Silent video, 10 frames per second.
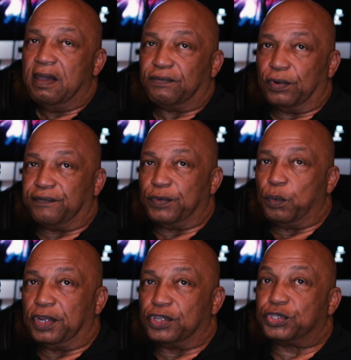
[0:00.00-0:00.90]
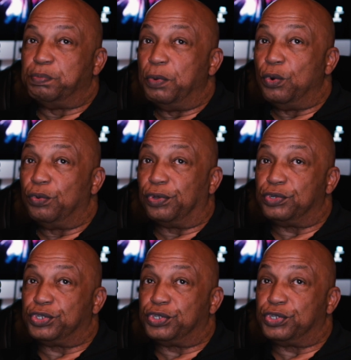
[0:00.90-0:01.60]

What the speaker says: For if you a smoother